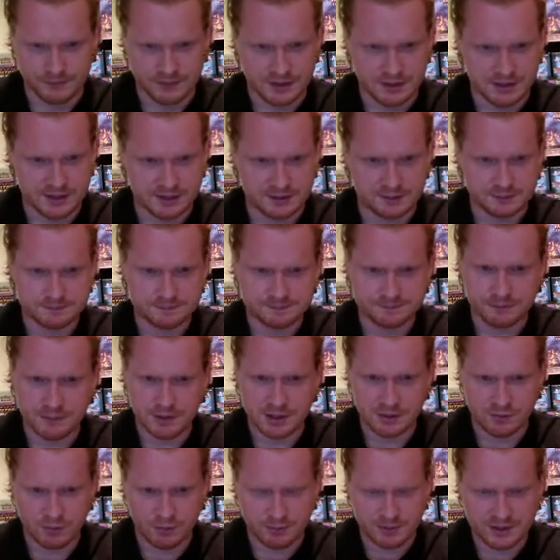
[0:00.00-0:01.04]
You know,
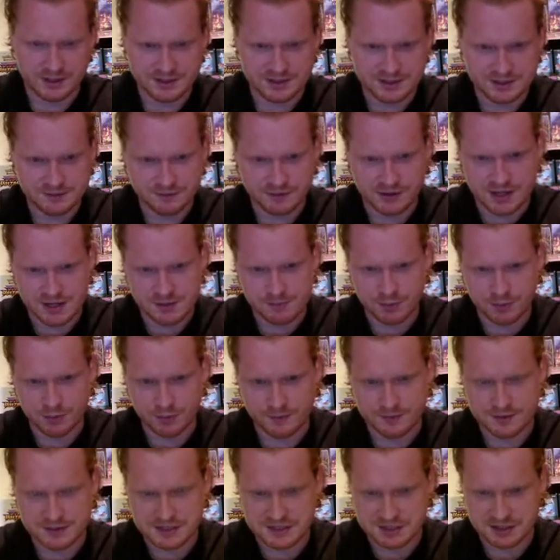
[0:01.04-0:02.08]
you can replace his Fireball
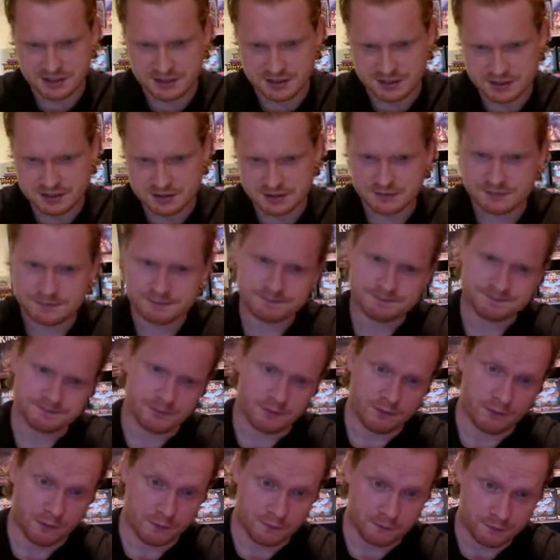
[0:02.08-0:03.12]
with Surge
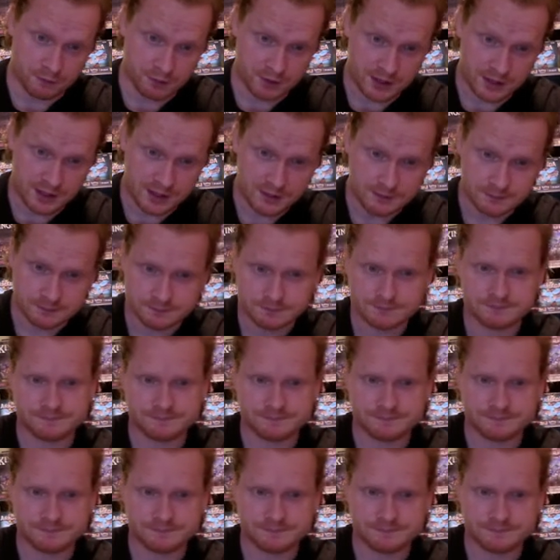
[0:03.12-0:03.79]
for free,